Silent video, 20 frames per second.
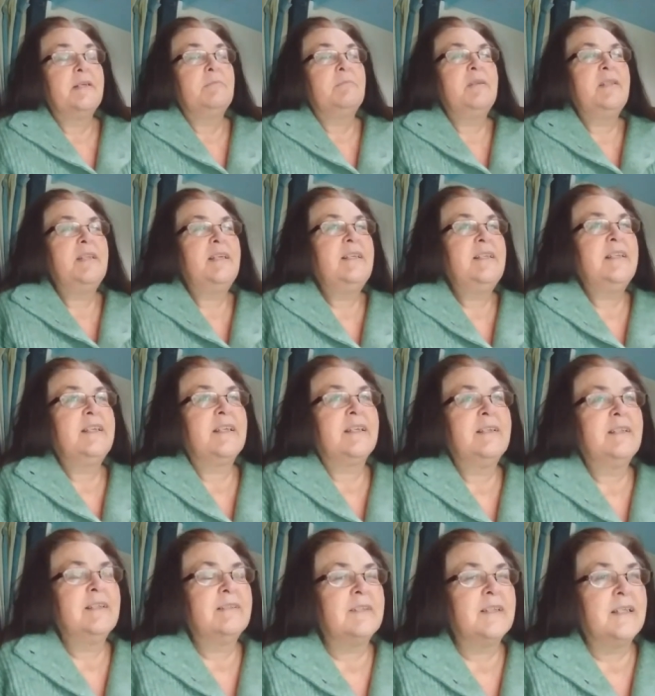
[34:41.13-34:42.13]
but then you
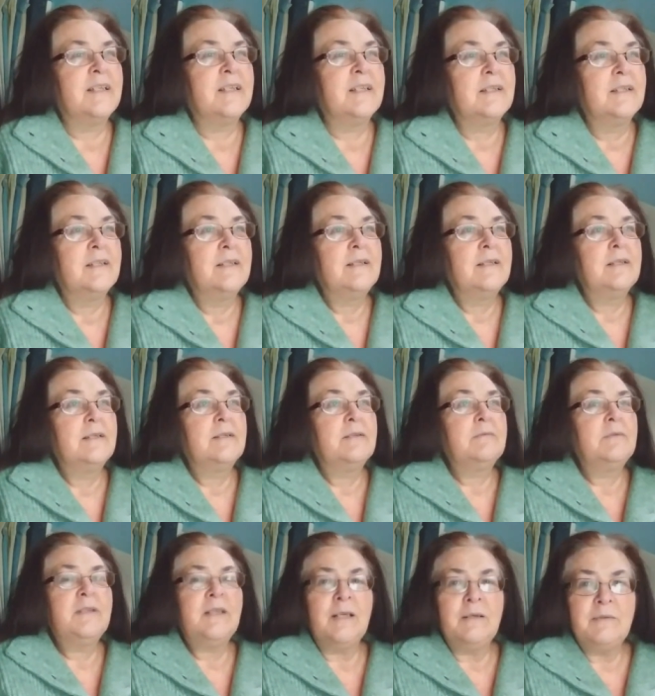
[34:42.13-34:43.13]
kind of think,
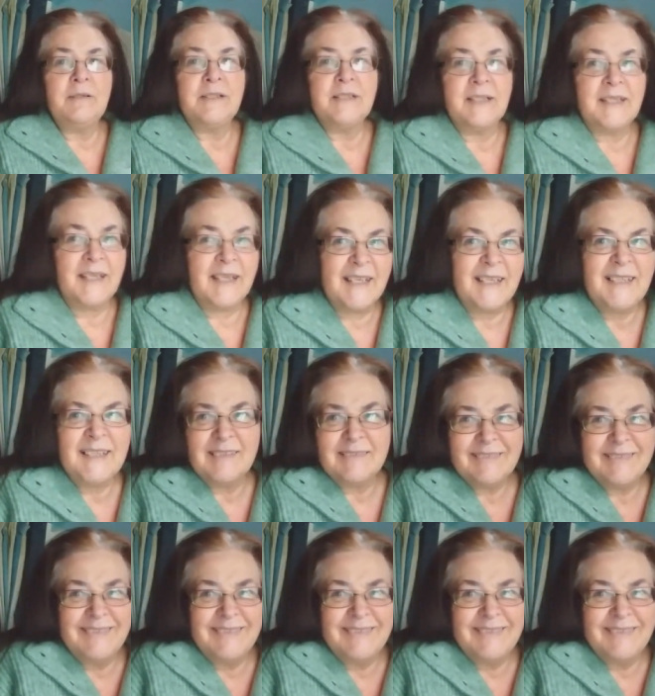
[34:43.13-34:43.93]
when I was a kid,